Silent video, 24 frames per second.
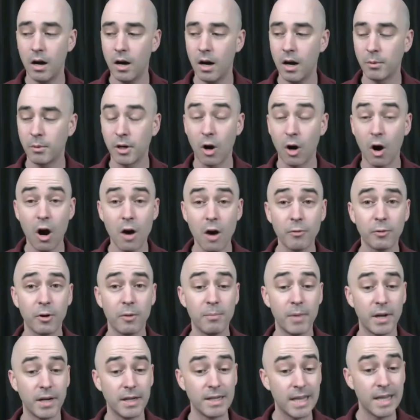I'm going to offer a
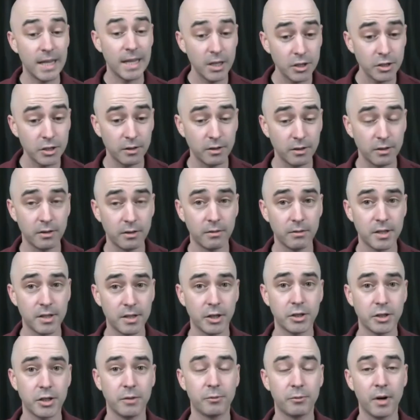meditation
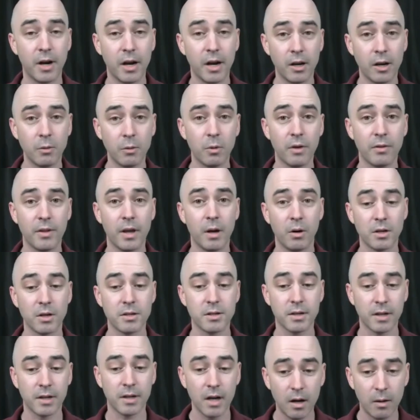session for anyone that wants
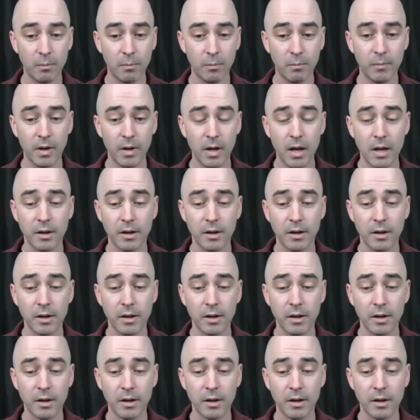to come.